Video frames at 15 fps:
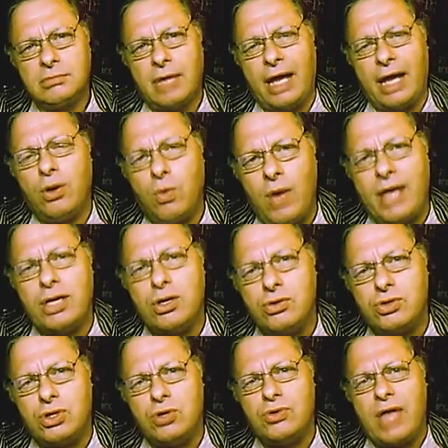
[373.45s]
And the way you
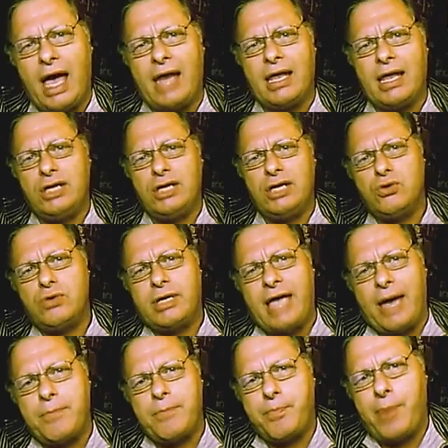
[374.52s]
do that is you
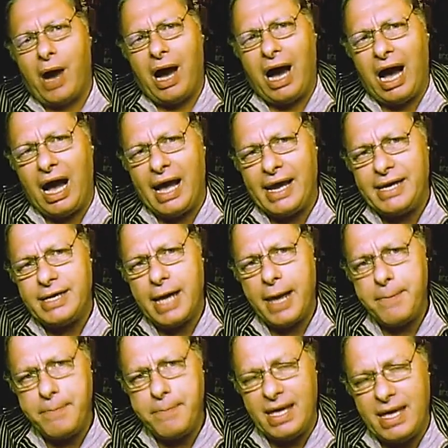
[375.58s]
get behind
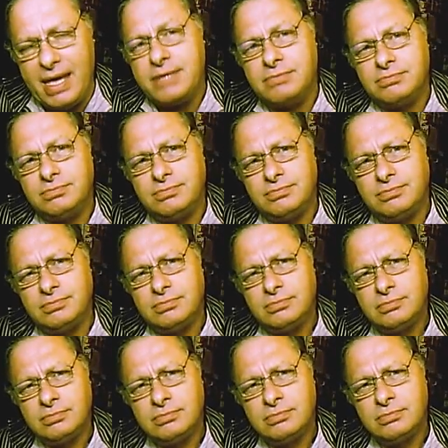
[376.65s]
me.
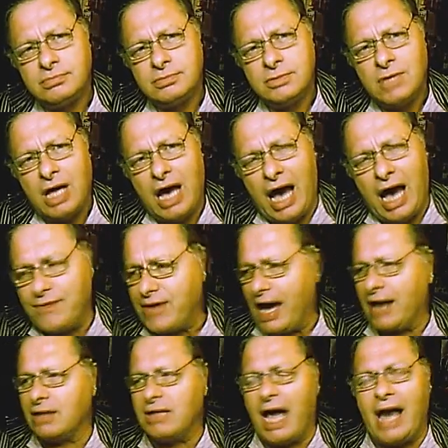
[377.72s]
I've
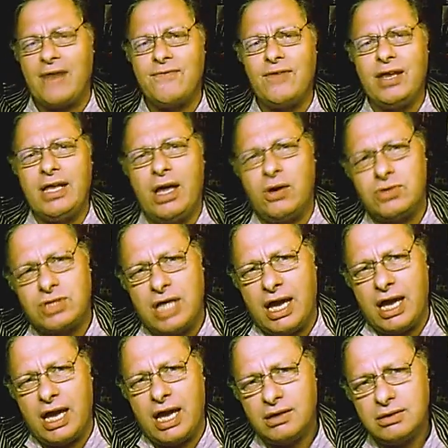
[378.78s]
got a lot of videos
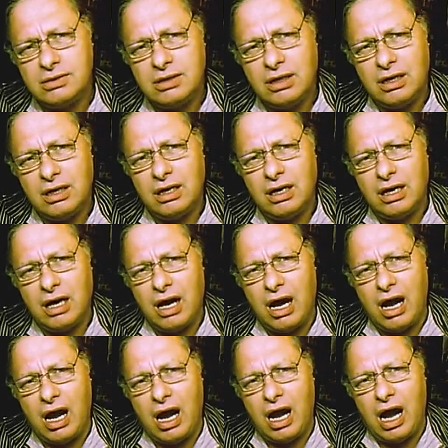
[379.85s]
there.
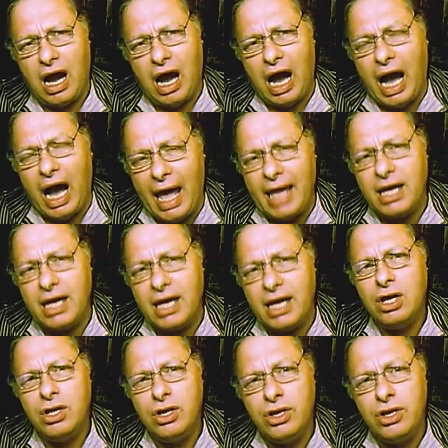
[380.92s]
I
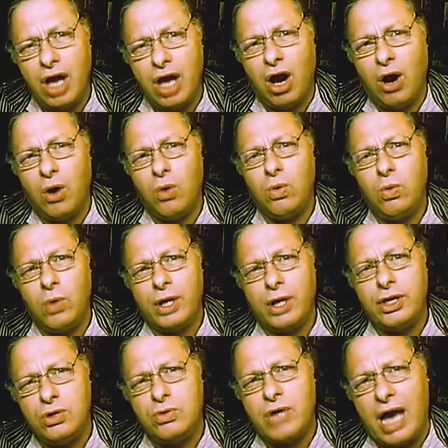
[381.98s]
know what
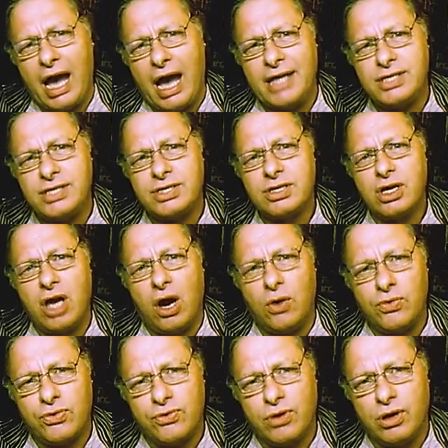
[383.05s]
you guys
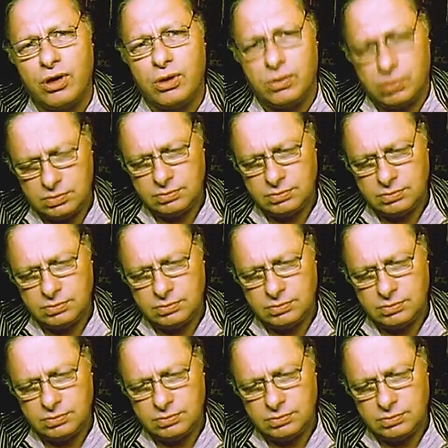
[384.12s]
go through.